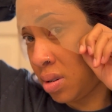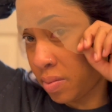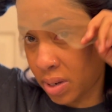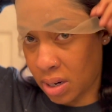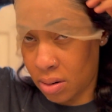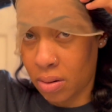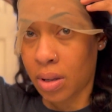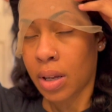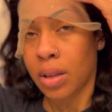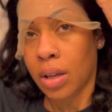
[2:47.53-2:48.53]
But I do
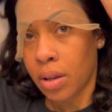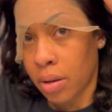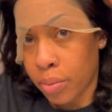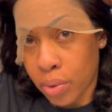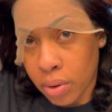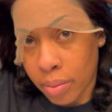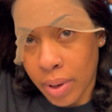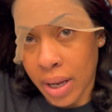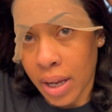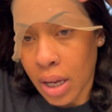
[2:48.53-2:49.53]
like that you can pull it
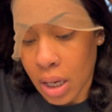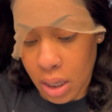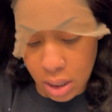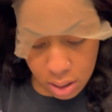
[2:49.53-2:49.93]
back.